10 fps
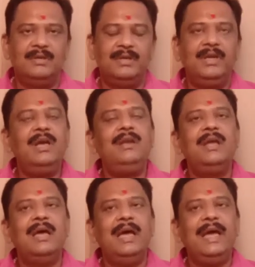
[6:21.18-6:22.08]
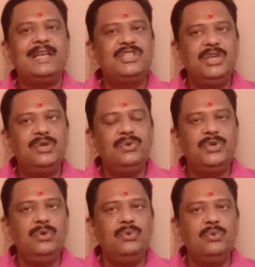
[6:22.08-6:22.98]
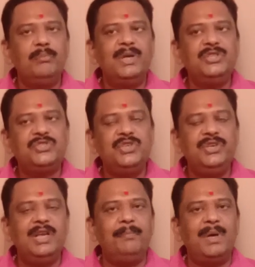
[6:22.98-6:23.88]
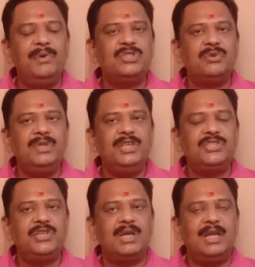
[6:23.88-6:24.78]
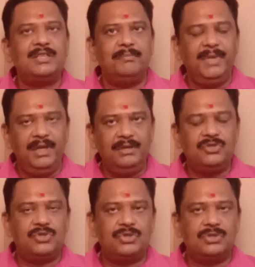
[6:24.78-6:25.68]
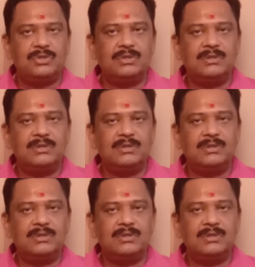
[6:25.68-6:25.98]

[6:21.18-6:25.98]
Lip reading: Here, executive magisterial powers of the district collector means